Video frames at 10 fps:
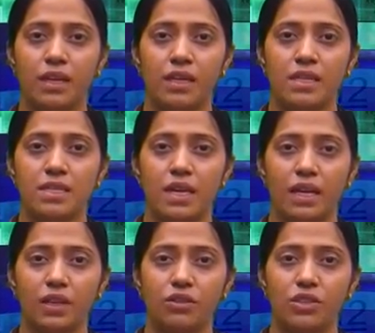
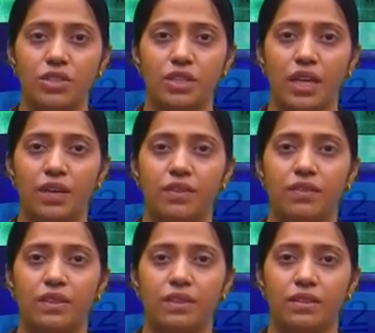Second question I have
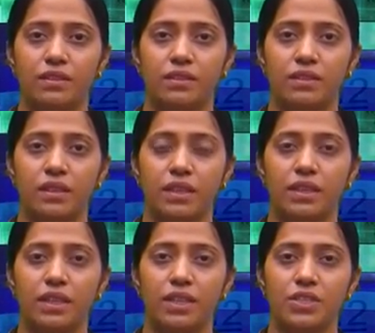given this.
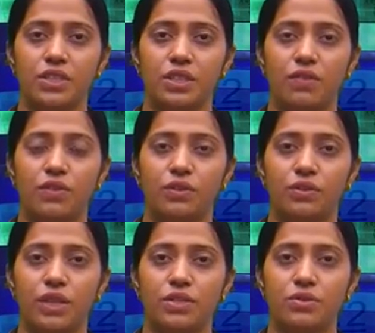Integration of
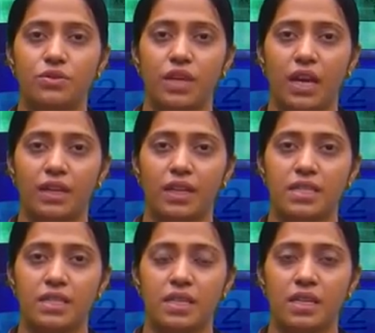2 raised to tan
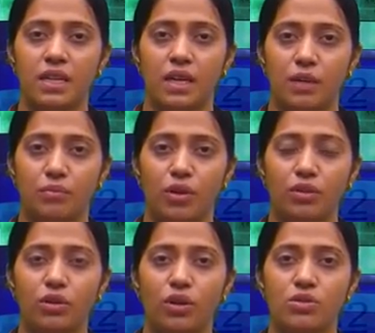x upon
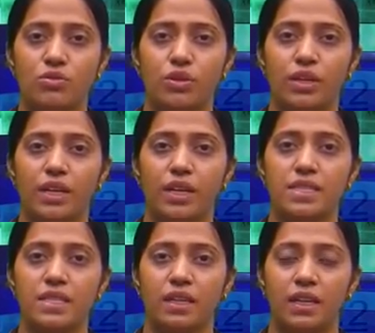cos square
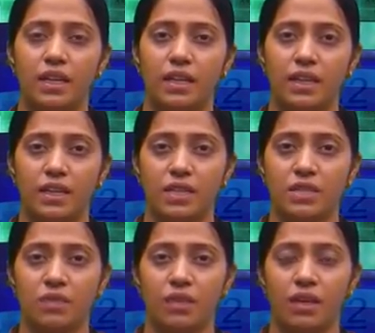x
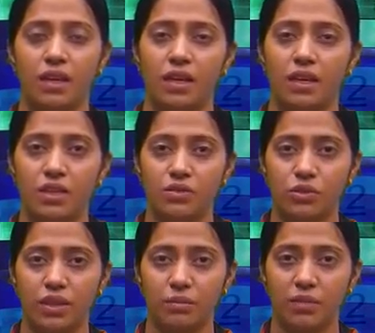dx. Here
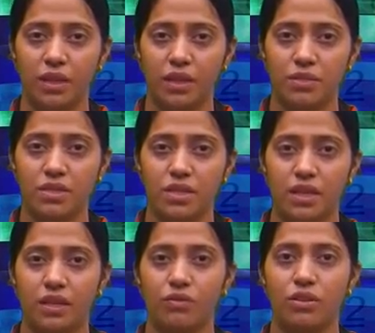student make a
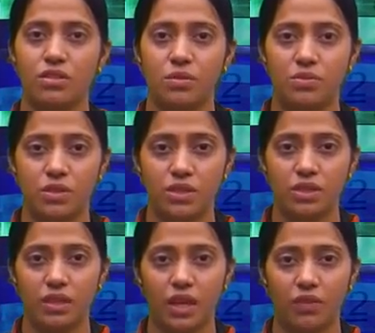mistake of what
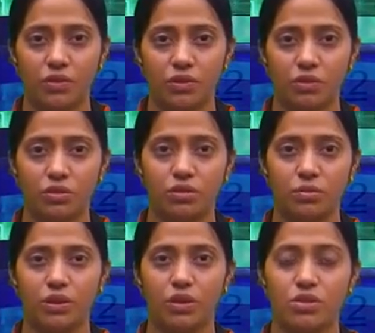substitution they have to use
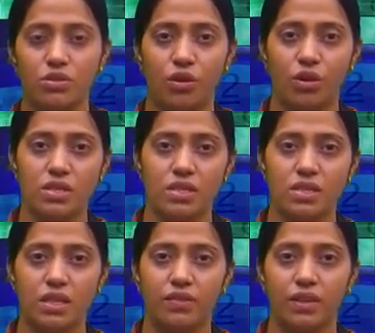because cos is
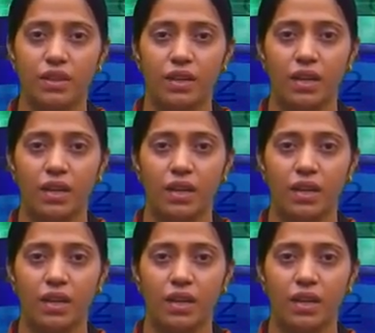given.